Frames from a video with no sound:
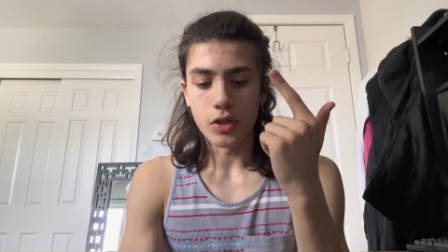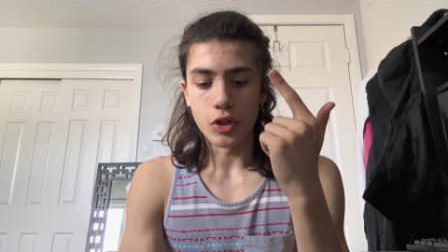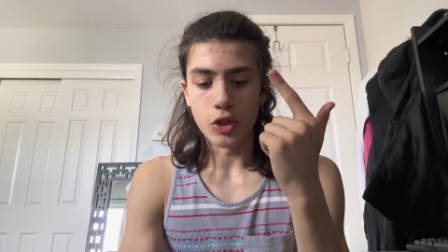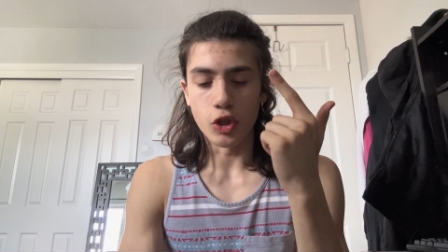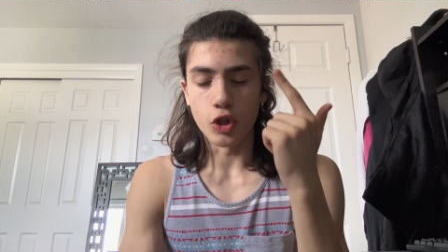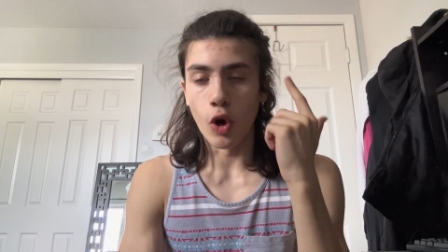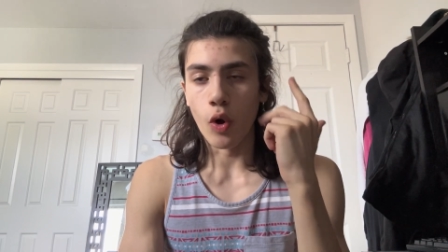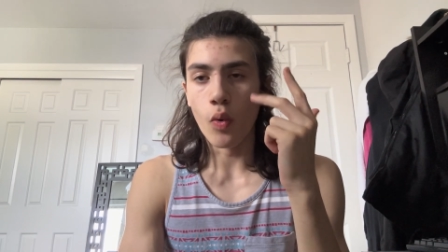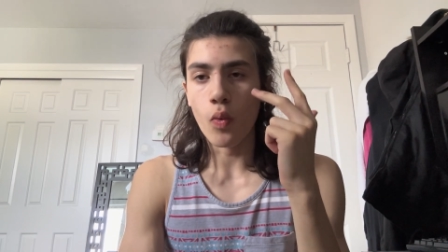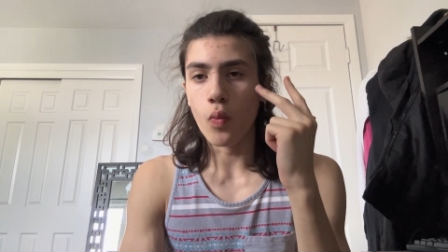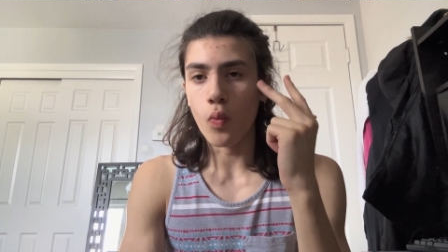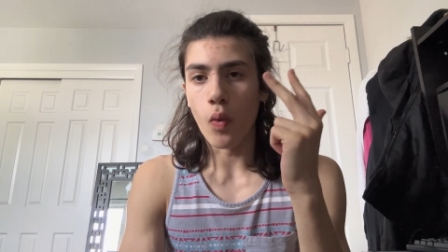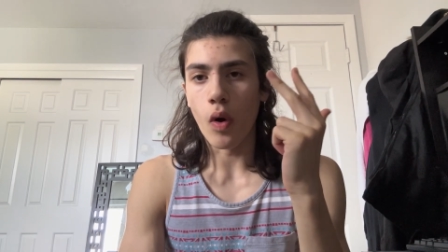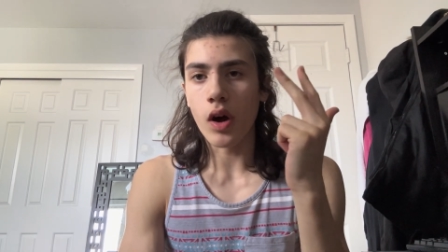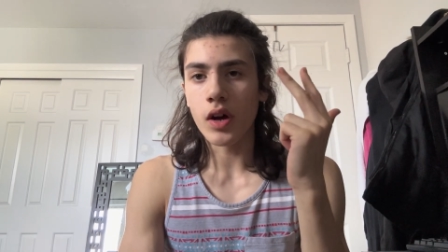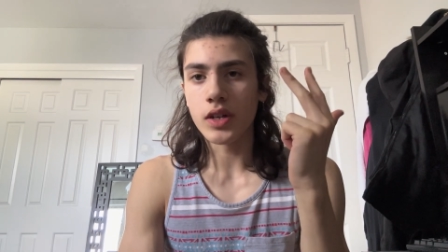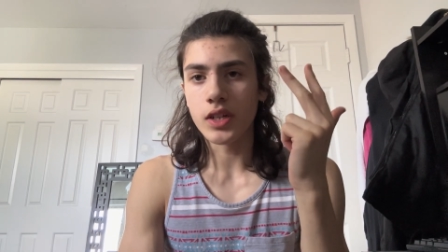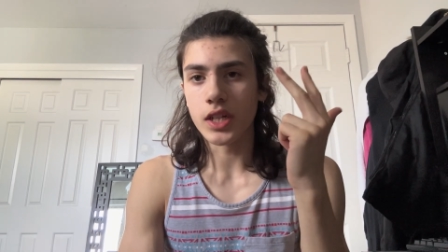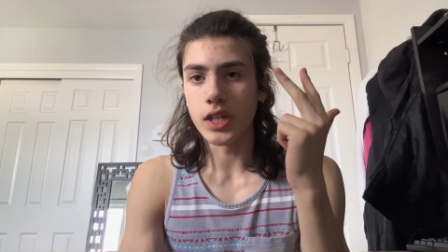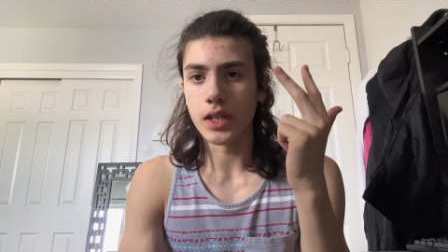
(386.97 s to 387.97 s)
don't
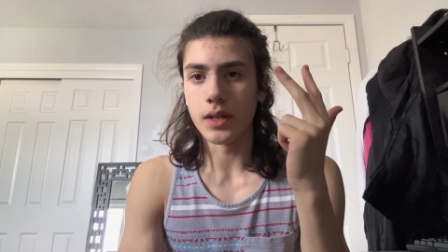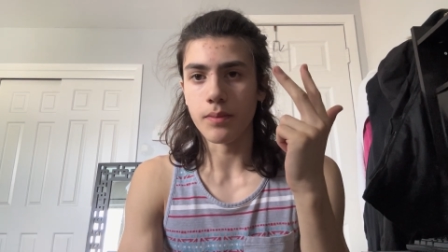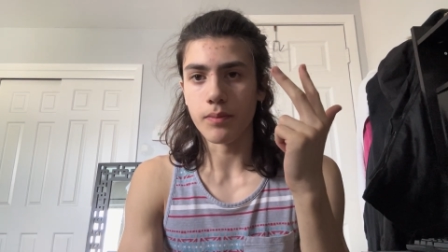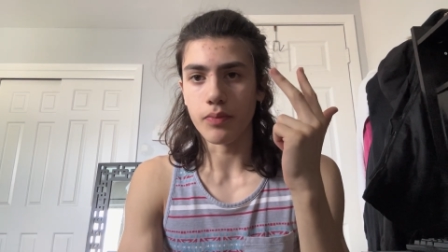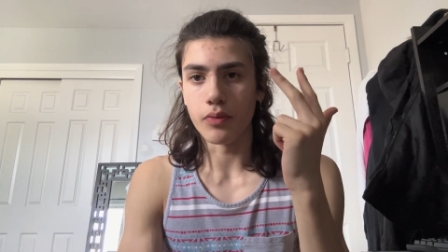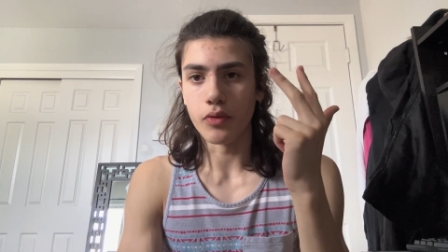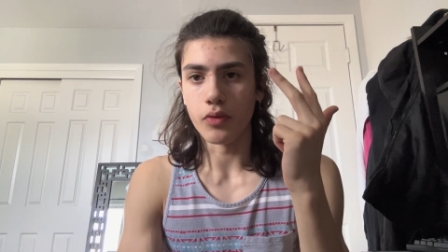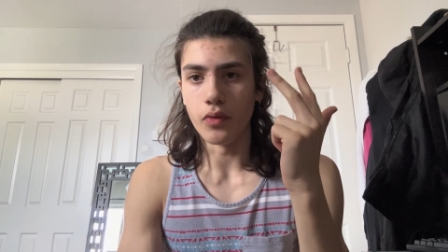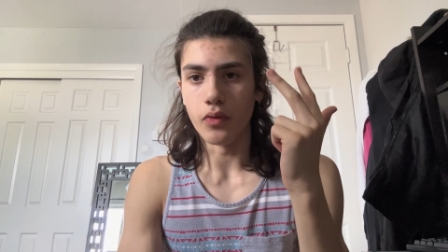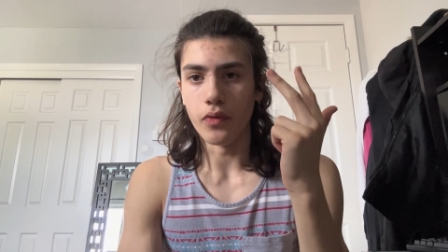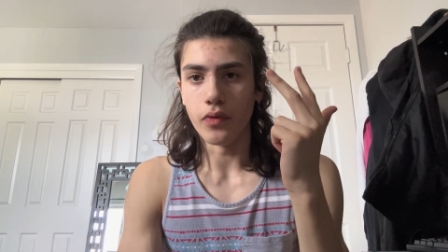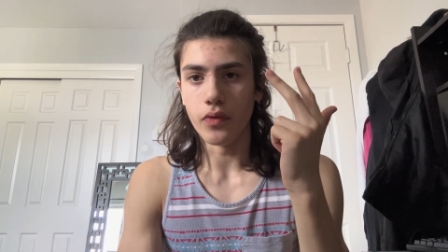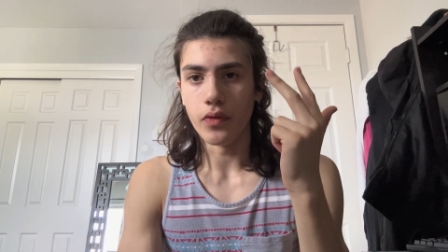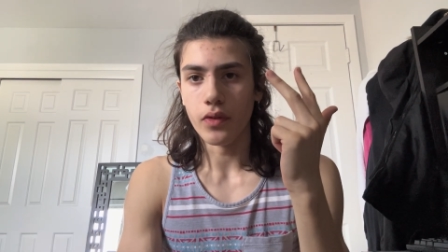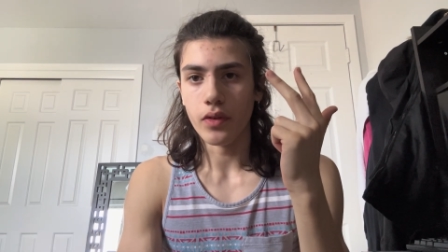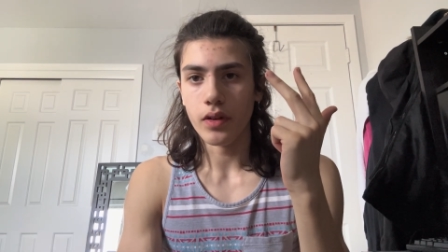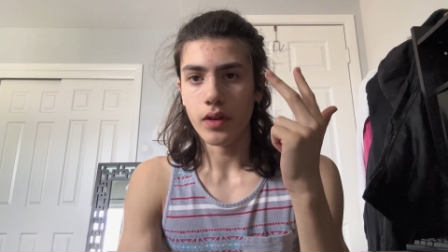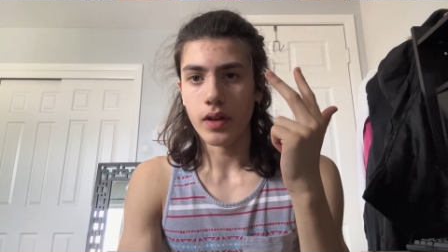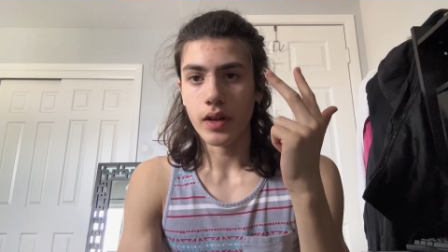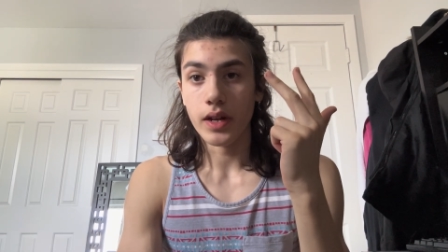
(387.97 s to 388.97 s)
want to improve
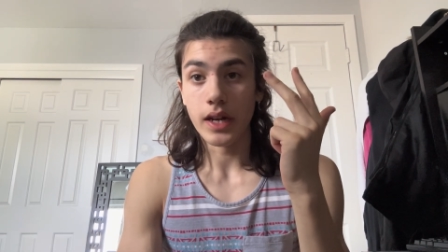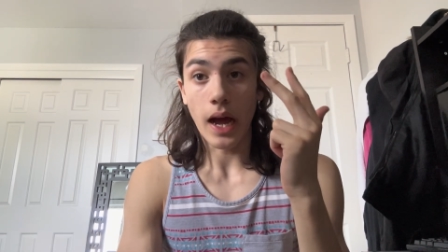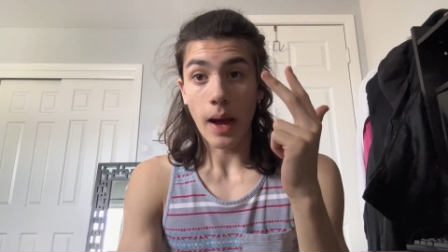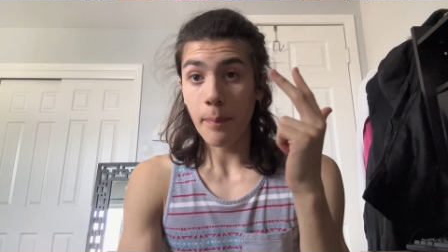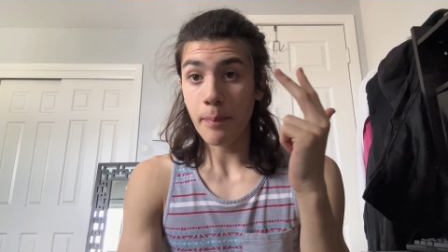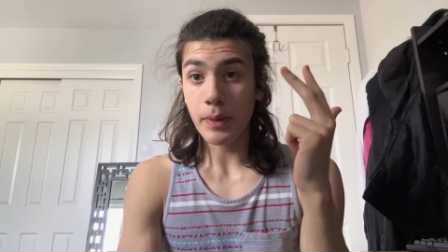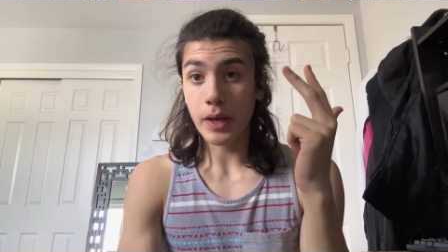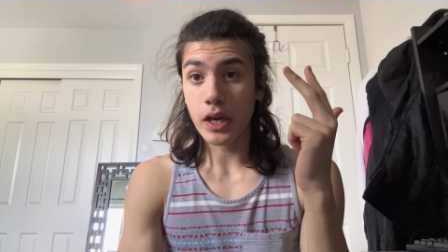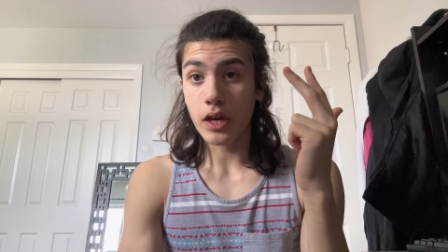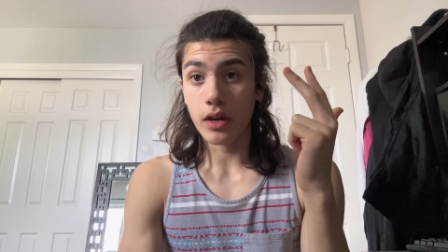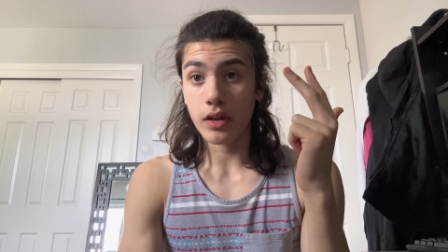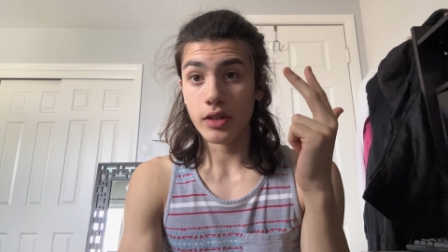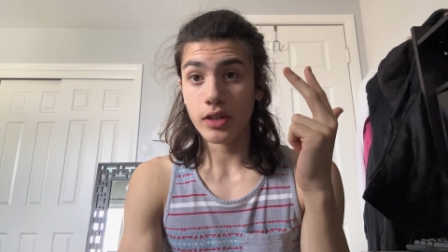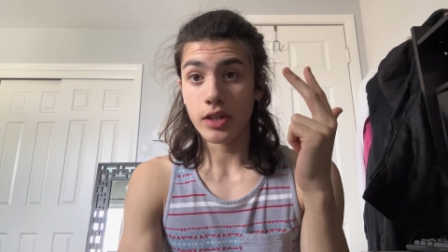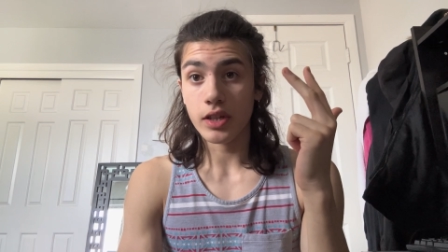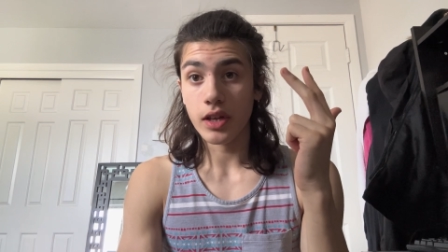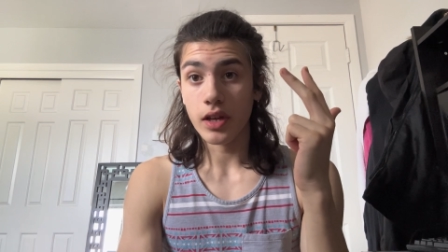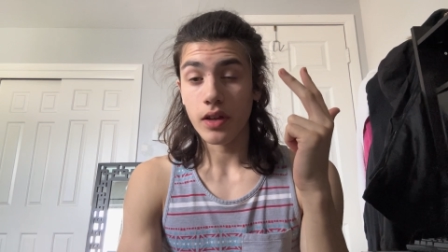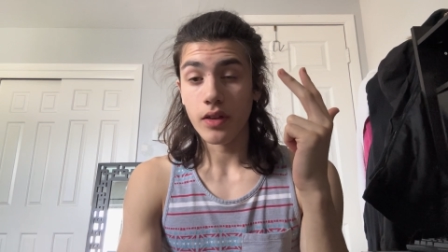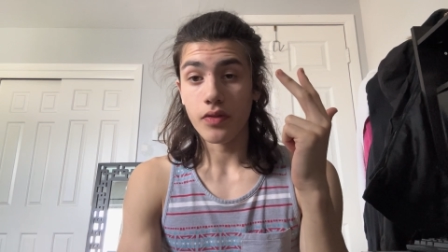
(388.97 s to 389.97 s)
not because
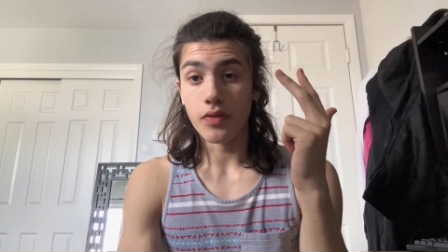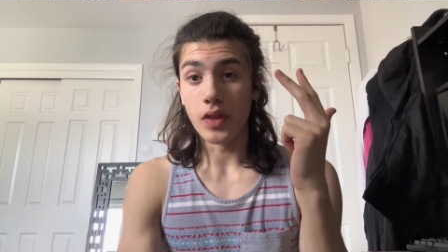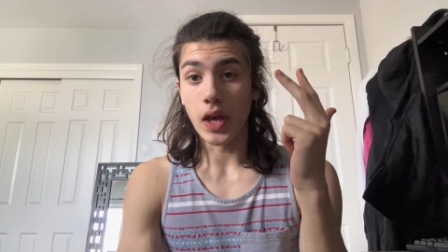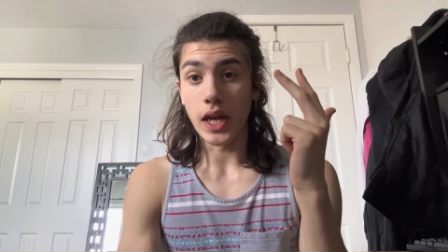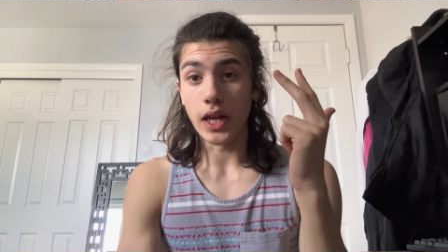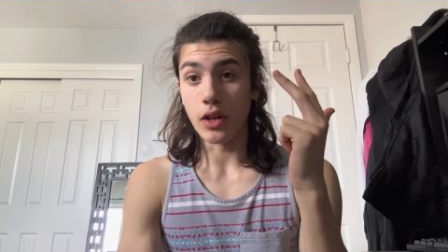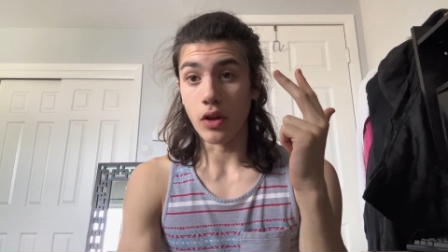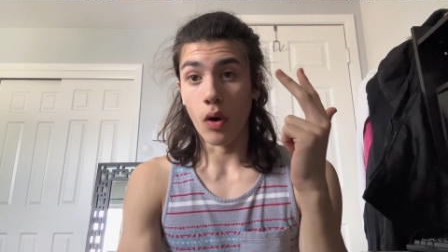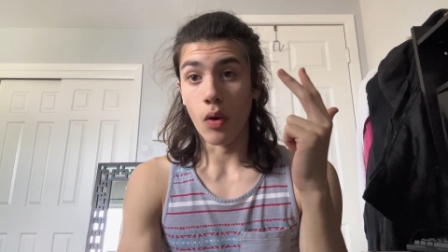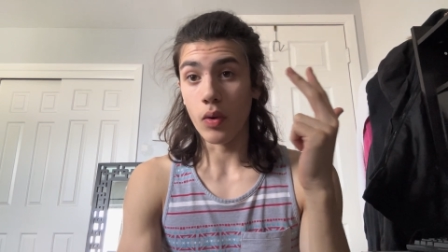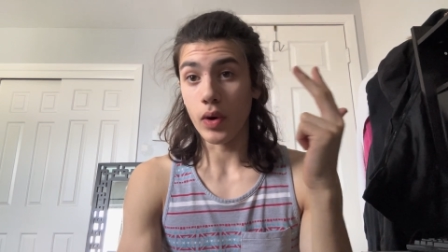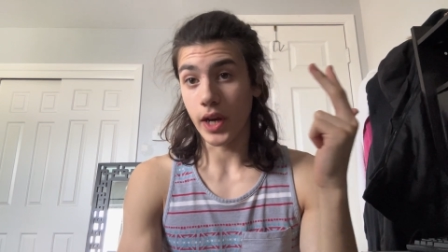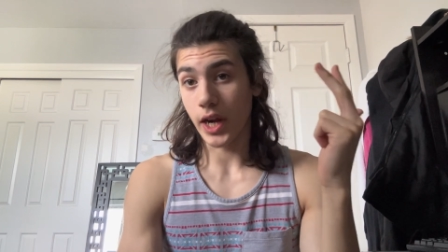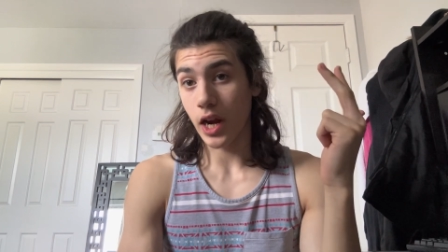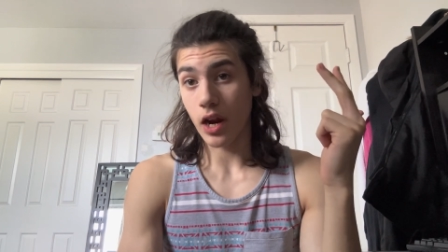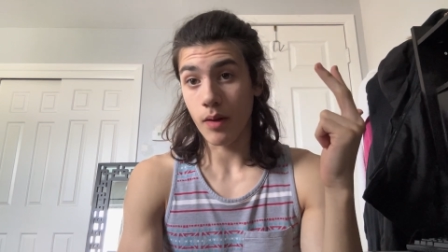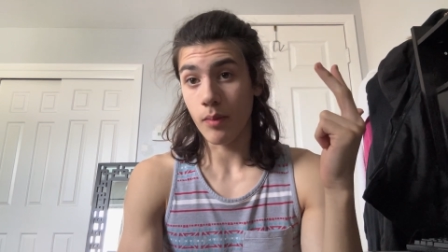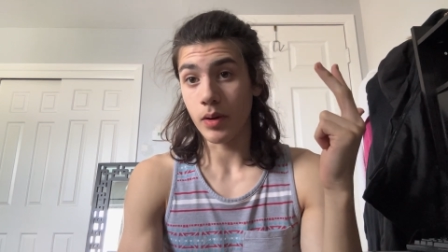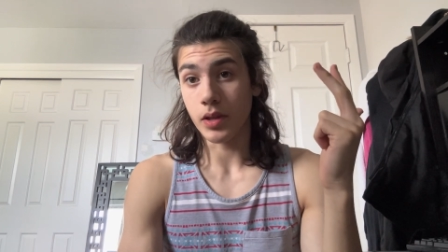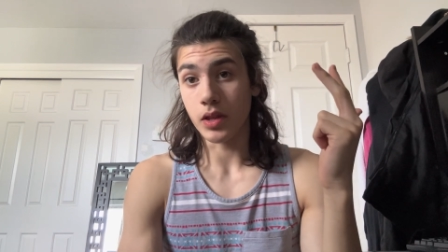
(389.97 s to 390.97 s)
they don't
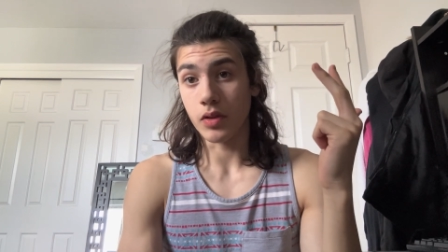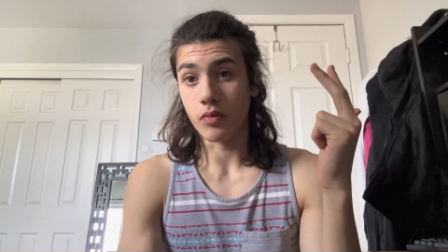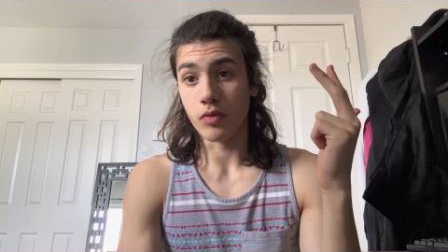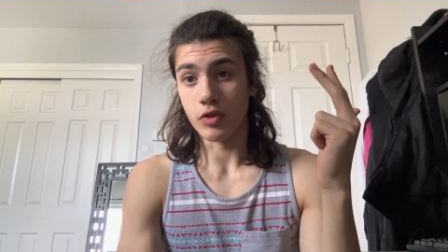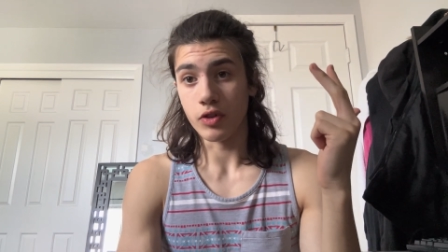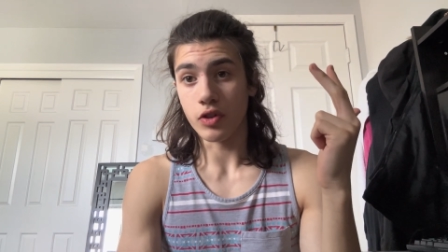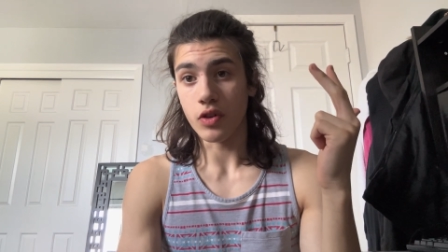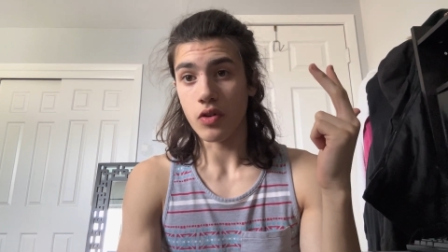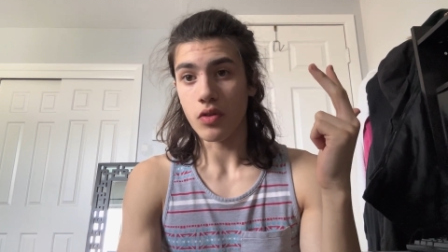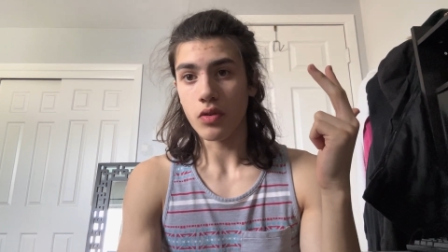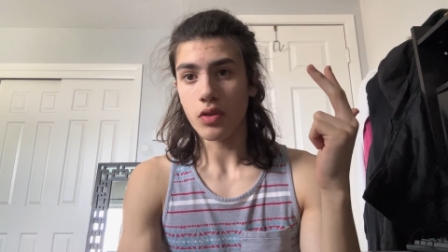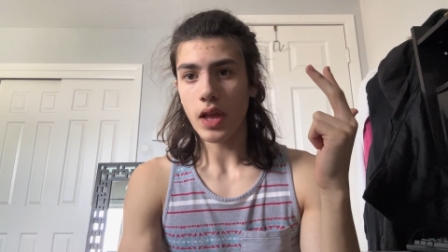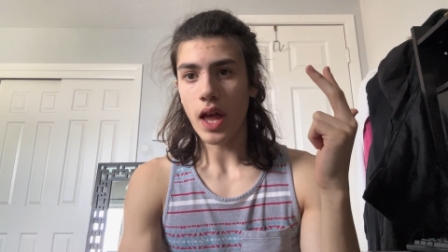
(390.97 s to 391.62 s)
care about the result.